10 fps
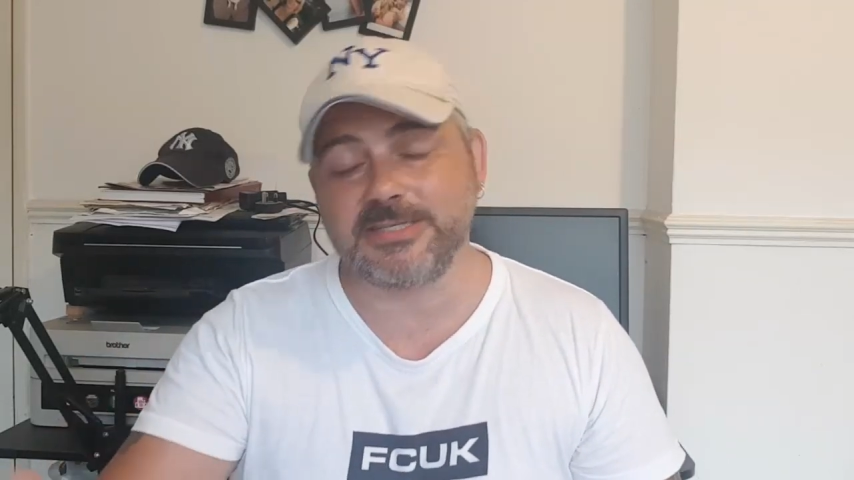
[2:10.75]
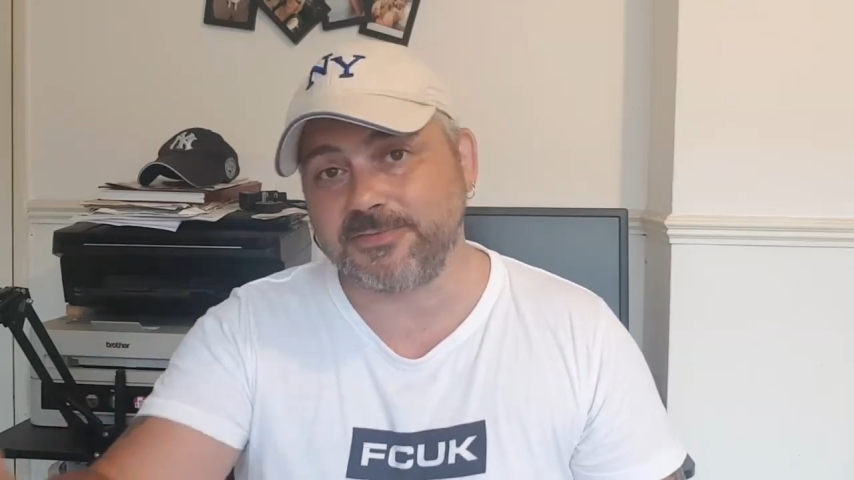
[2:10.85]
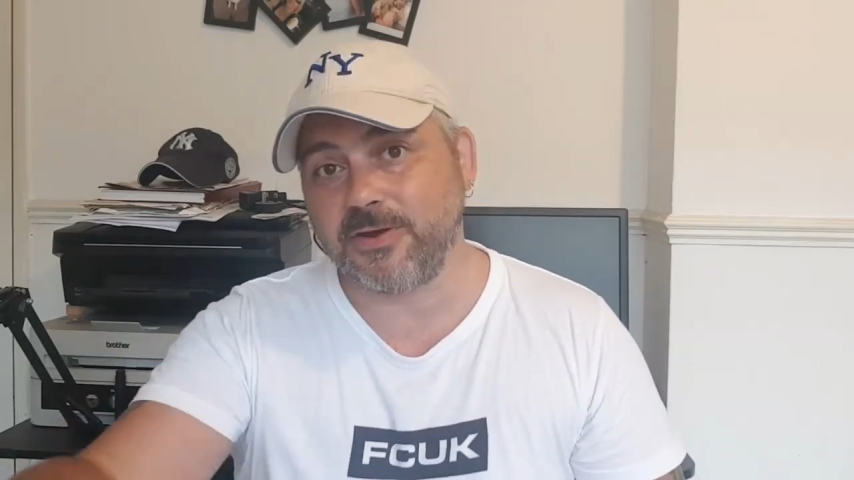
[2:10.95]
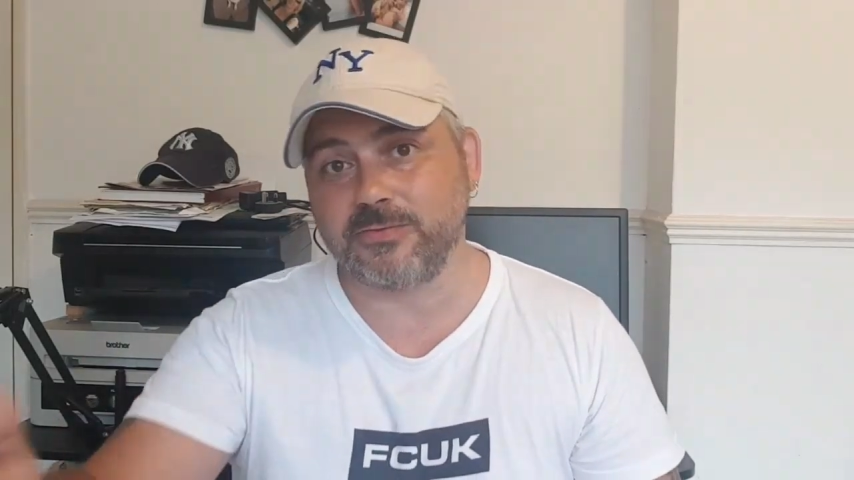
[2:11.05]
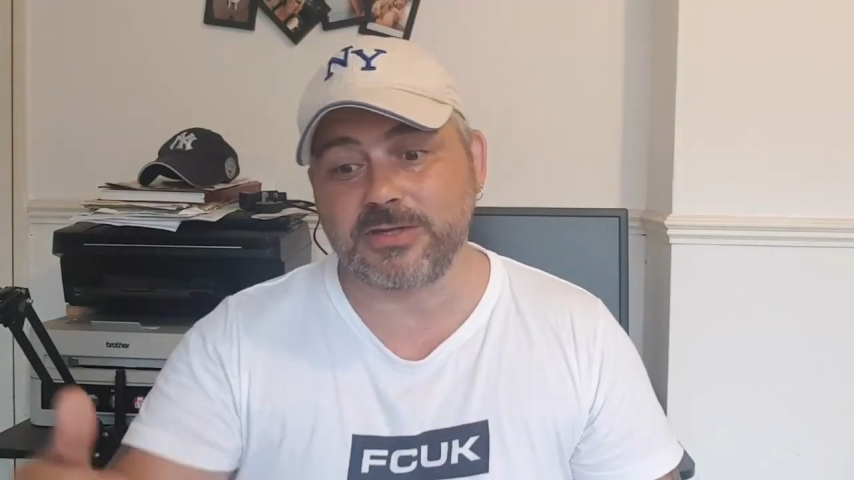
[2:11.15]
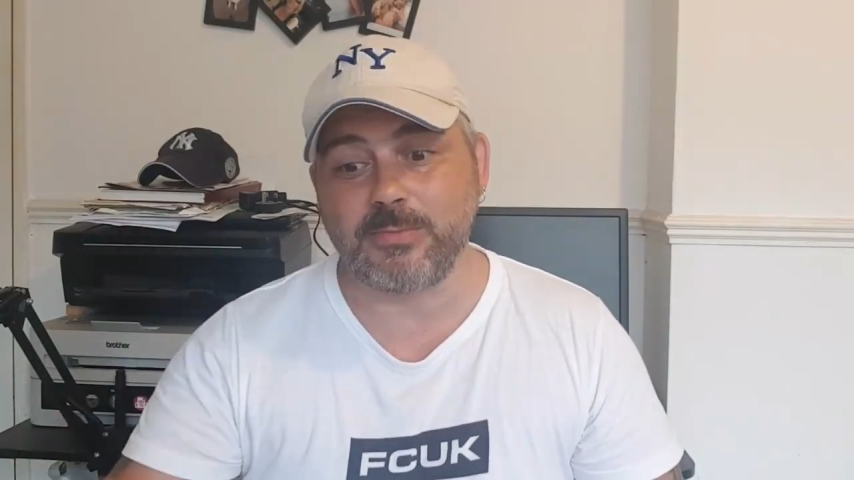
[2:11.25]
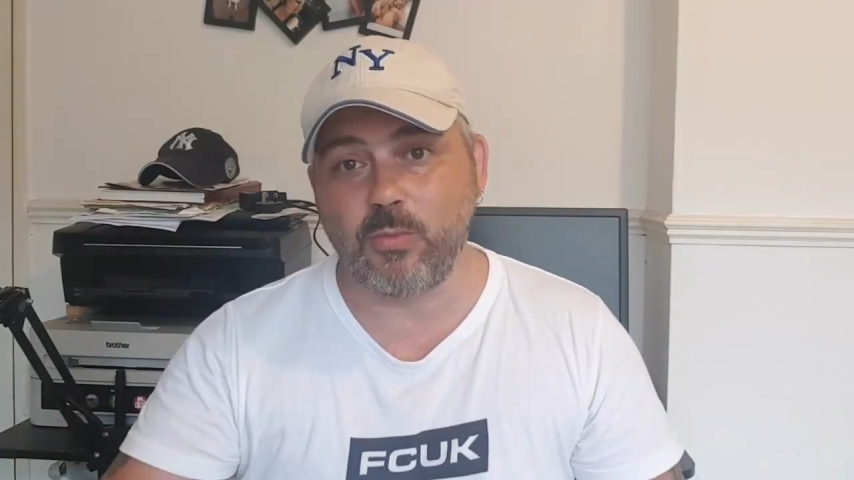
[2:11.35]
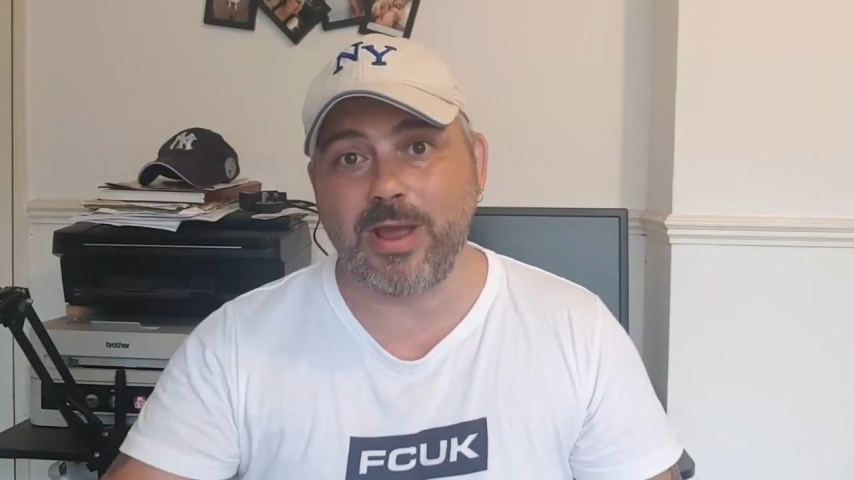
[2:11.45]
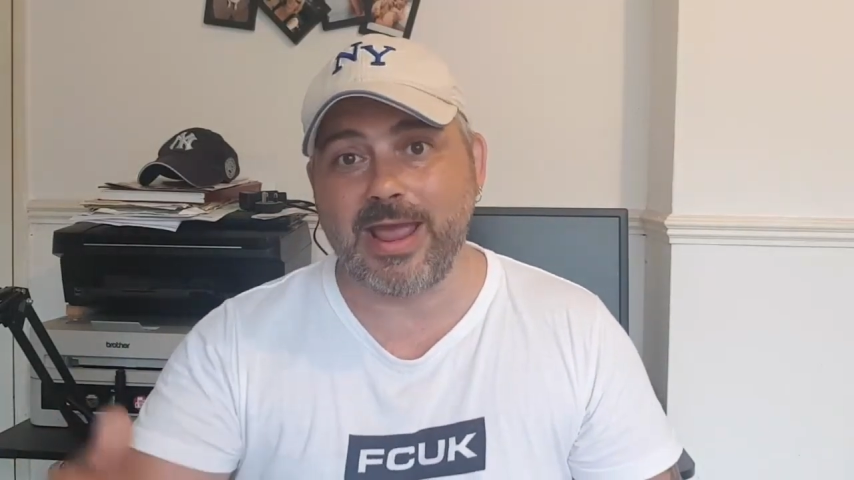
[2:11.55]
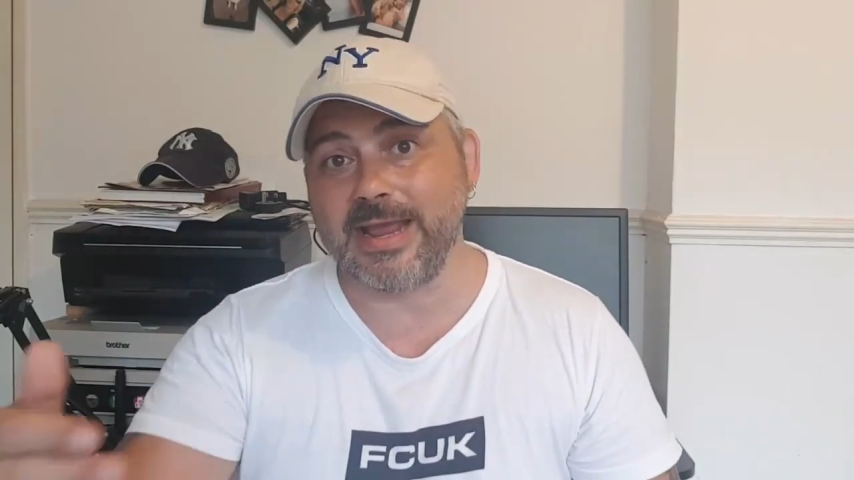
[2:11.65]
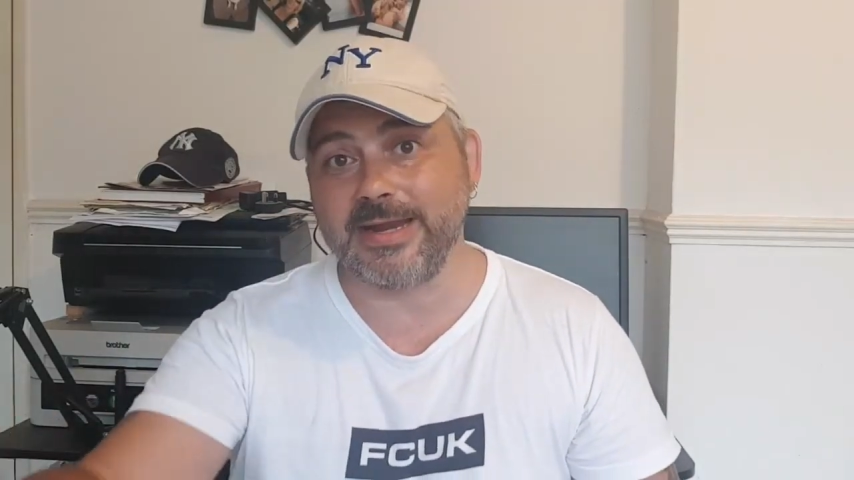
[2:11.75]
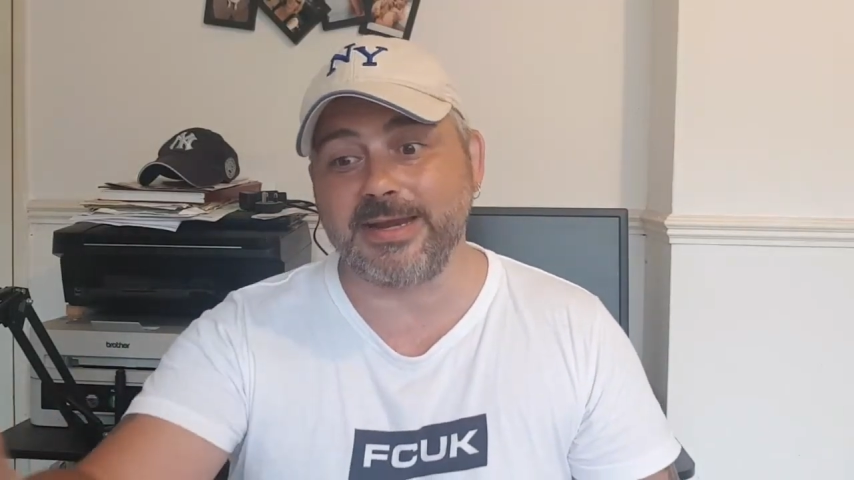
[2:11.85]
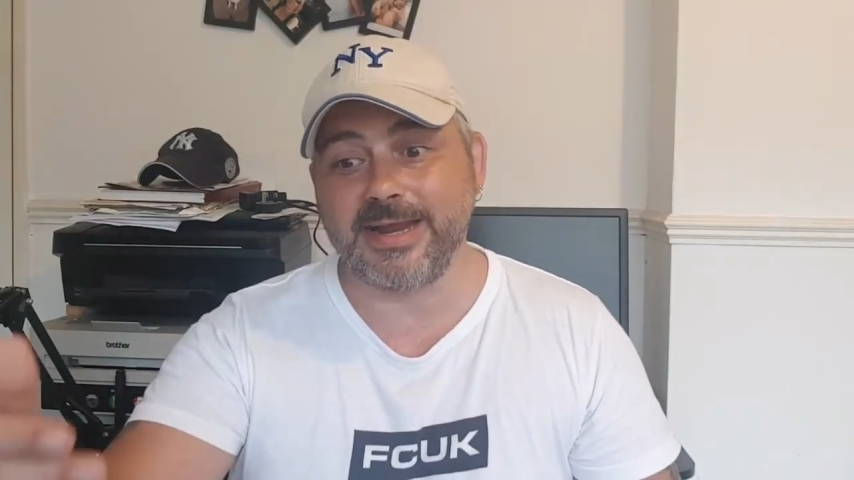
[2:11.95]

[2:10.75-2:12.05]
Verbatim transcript: as far as I'm aware, in,